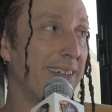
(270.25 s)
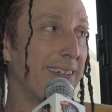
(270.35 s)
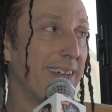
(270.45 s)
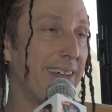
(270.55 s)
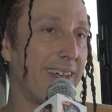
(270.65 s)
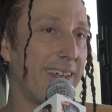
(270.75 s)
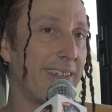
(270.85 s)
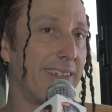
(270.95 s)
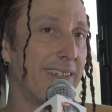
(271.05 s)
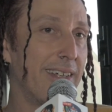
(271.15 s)
Yeah.
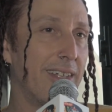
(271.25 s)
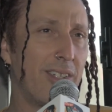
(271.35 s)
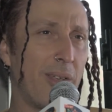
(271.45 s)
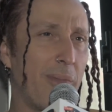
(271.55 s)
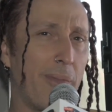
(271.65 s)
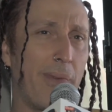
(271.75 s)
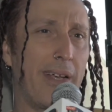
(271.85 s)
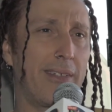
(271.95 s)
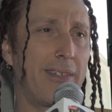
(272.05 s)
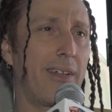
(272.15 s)
And some of the
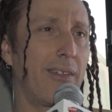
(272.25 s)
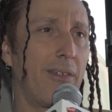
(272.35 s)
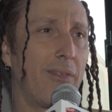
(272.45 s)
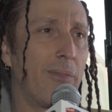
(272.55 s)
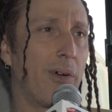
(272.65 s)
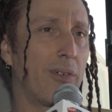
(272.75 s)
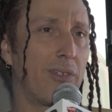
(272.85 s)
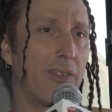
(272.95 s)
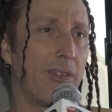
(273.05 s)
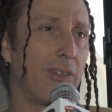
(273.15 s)
bands that I love the
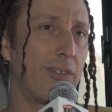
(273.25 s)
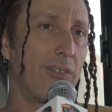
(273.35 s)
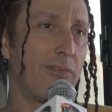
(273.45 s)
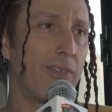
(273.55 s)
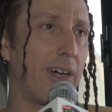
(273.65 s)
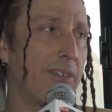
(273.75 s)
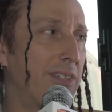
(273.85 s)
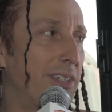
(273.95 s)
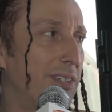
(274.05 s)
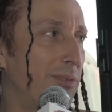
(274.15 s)
most, you know, that do five,
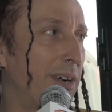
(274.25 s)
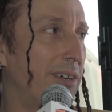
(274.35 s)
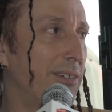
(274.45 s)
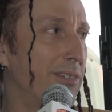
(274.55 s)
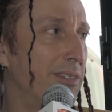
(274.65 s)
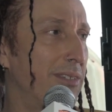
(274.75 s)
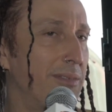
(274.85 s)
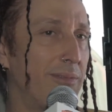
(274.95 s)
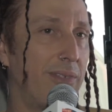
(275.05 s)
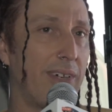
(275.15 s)
six records,
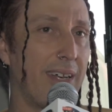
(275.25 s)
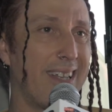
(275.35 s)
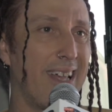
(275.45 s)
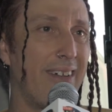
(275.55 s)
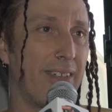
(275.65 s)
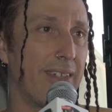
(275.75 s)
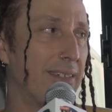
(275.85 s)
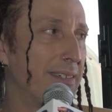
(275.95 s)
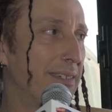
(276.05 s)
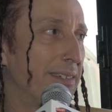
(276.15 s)
and we've got 11.
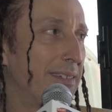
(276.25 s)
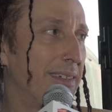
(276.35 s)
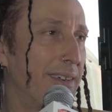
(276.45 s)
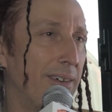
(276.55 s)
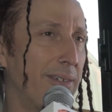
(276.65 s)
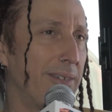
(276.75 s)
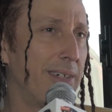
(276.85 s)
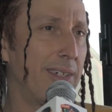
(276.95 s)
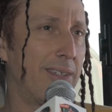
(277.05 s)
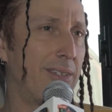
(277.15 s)
You know, yeah, this
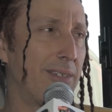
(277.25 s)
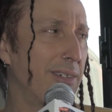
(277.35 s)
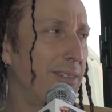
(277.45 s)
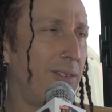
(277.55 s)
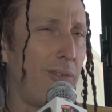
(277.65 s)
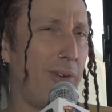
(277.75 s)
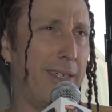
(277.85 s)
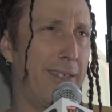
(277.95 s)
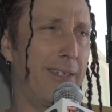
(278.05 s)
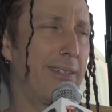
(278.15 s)
is your 11th.
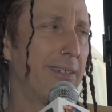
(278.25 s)
Crazy.